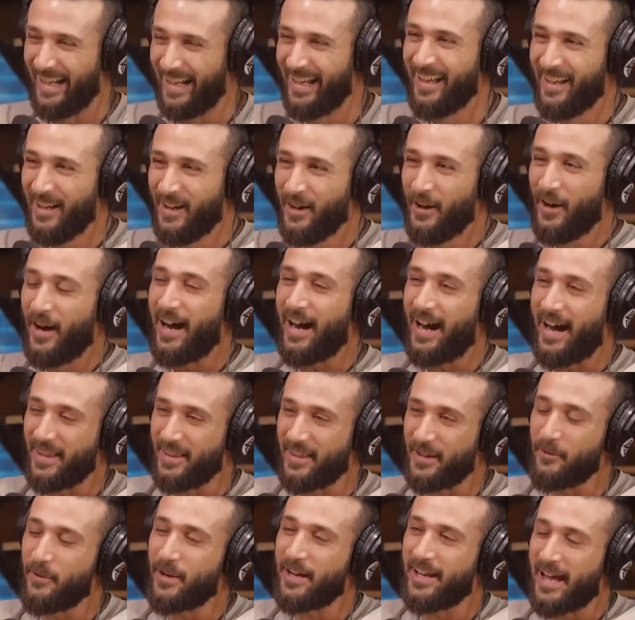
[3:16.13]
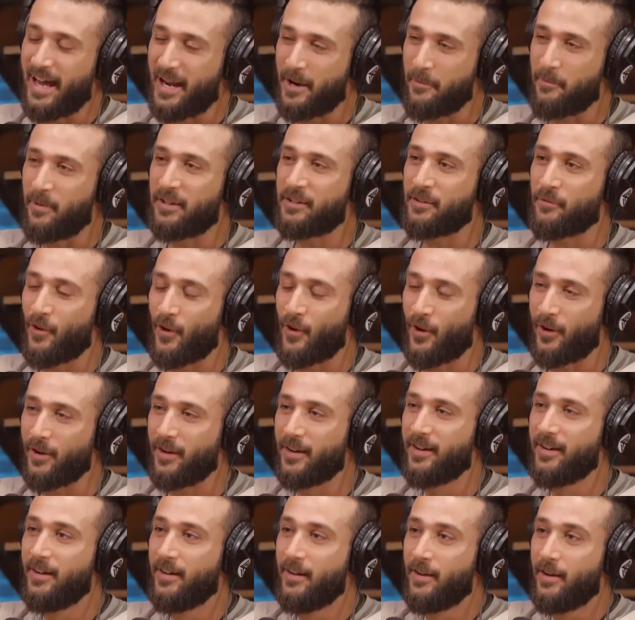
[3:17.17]
Absolutely add. I think we could add a piece of
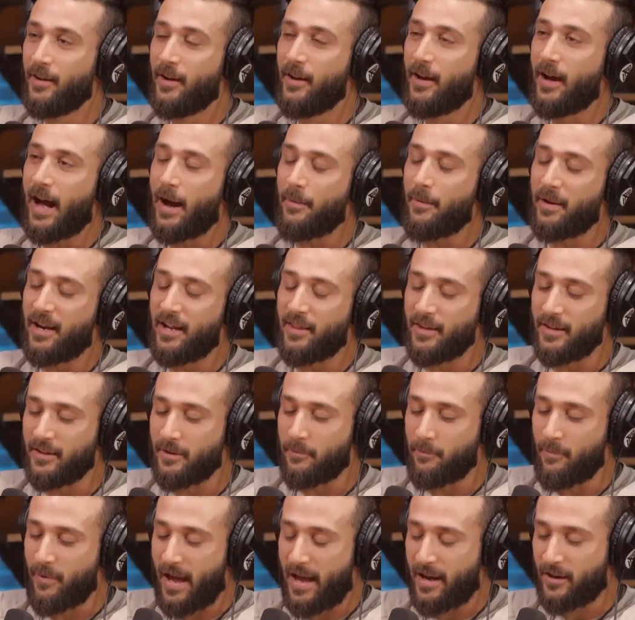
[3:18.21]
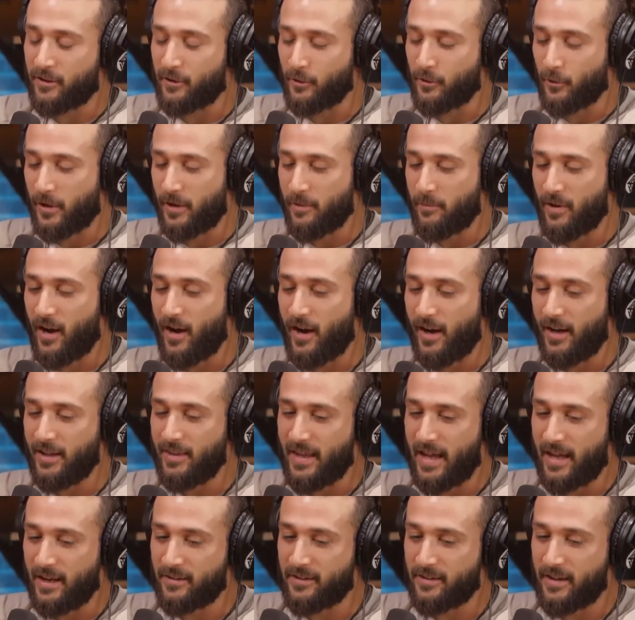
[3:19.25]
big, epic piece of art. I mean, I think the backstory
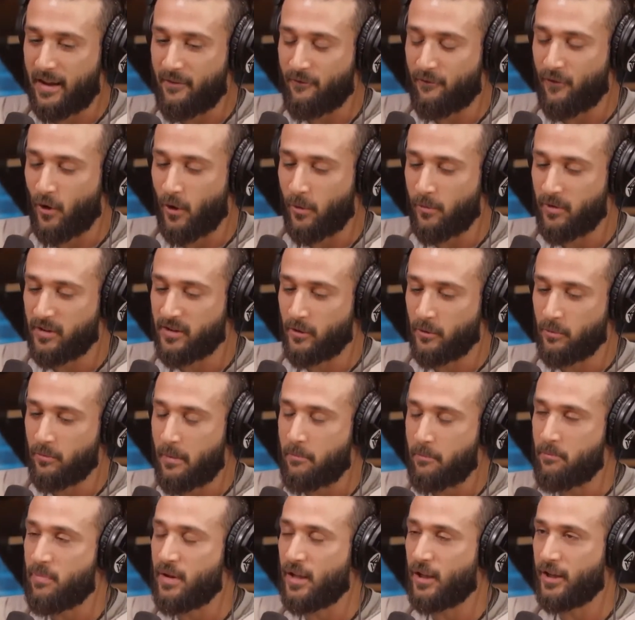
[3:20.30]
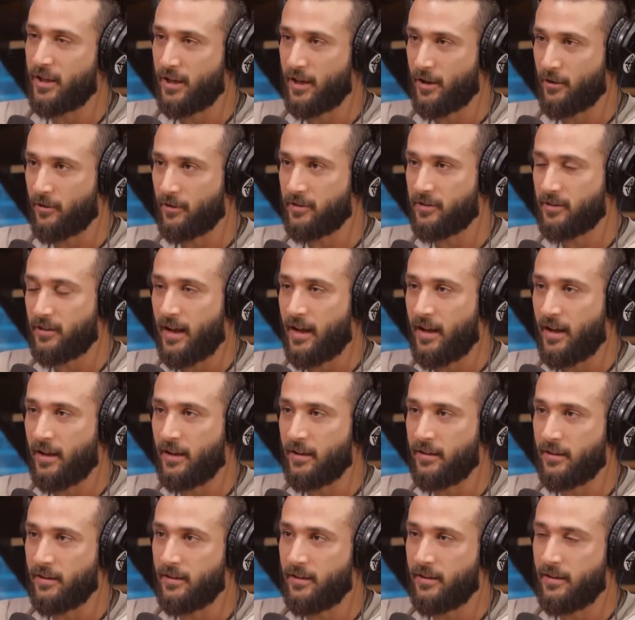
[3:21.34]
behind that is that farm is owned by billionaires,
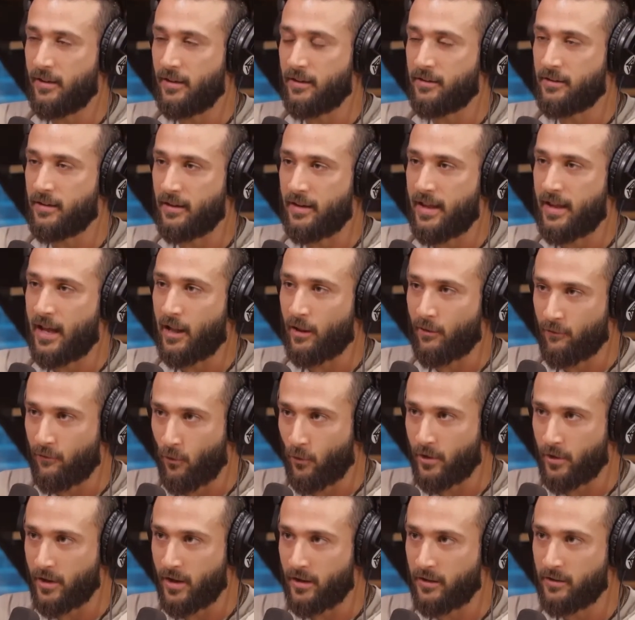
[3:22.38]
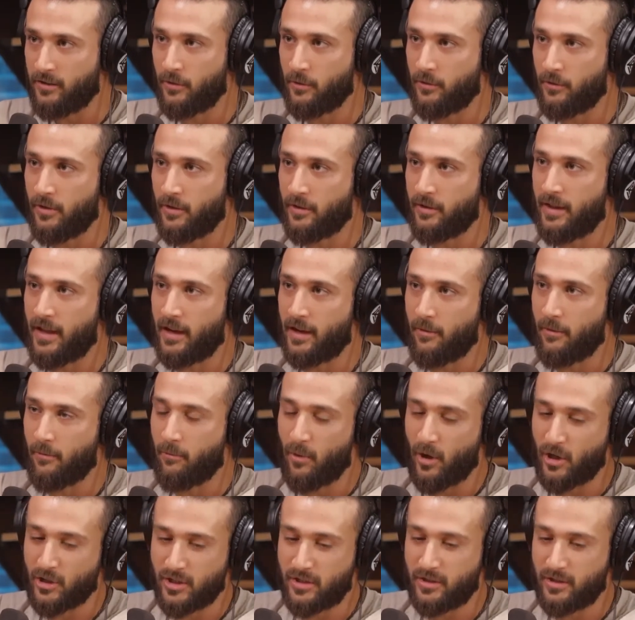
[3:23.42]
and it's in California, so they're getting a
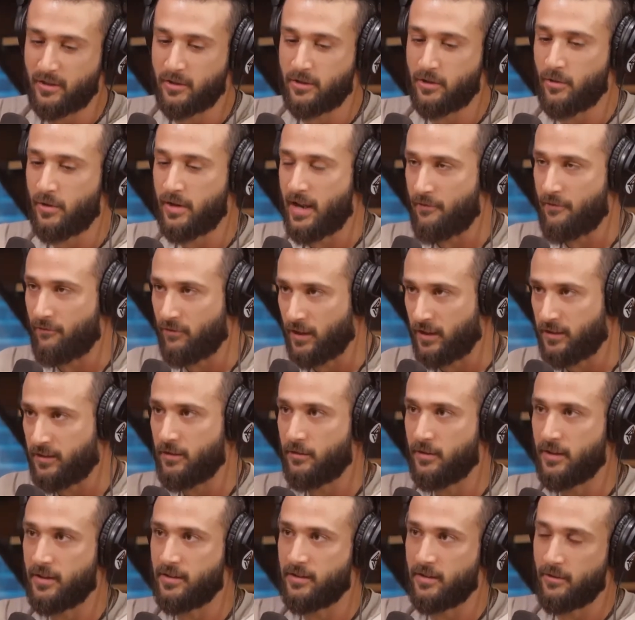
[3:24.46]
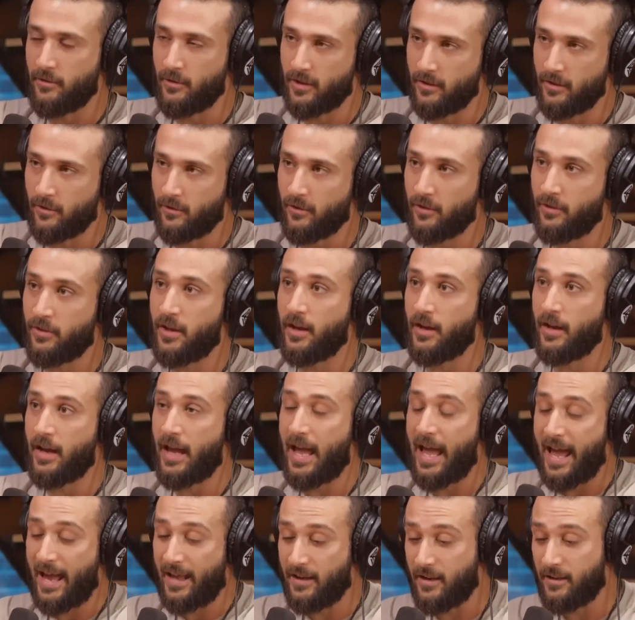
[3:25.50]
budget to do a Netflix series and doing the whole thing,
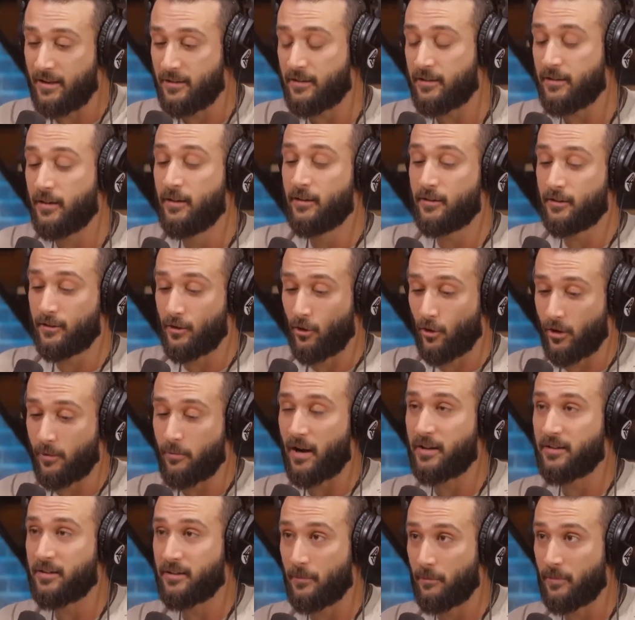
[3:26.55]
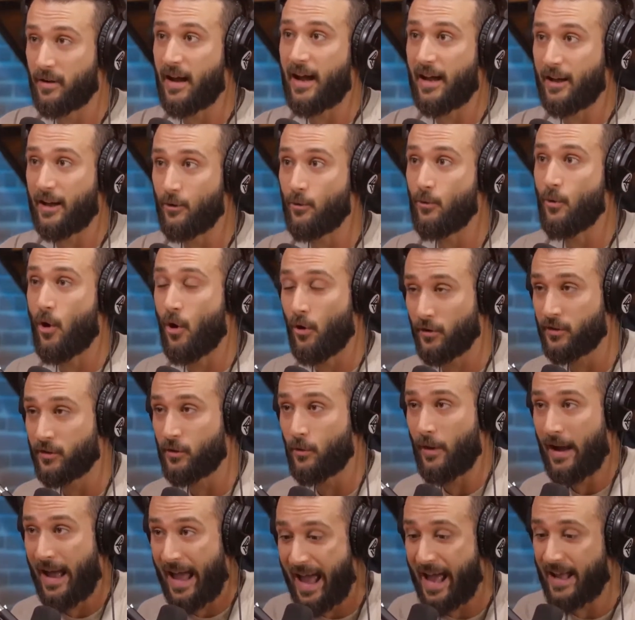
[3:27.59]
and is started by some guy who
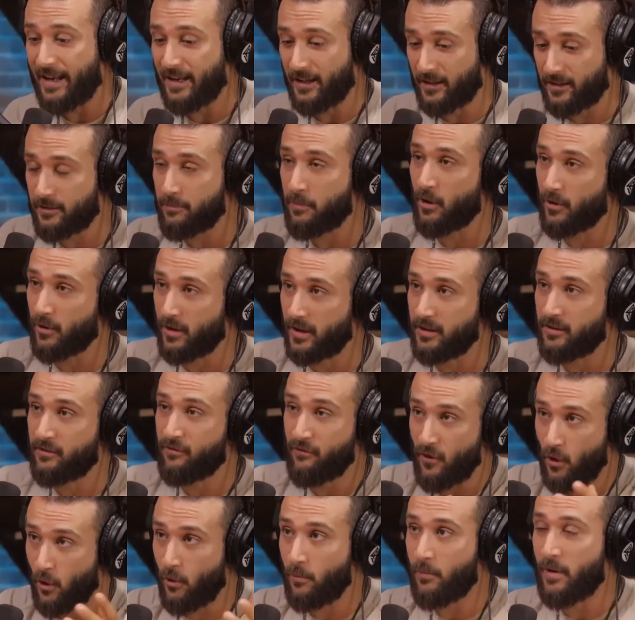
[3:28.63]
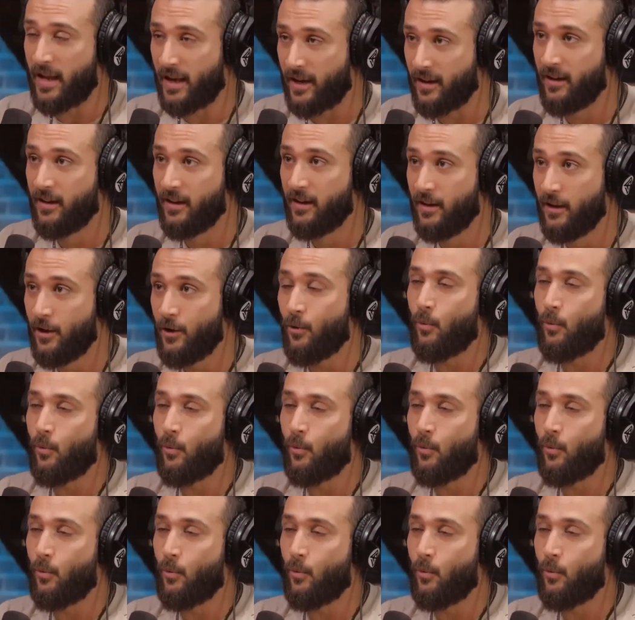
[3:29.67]
also had experience filming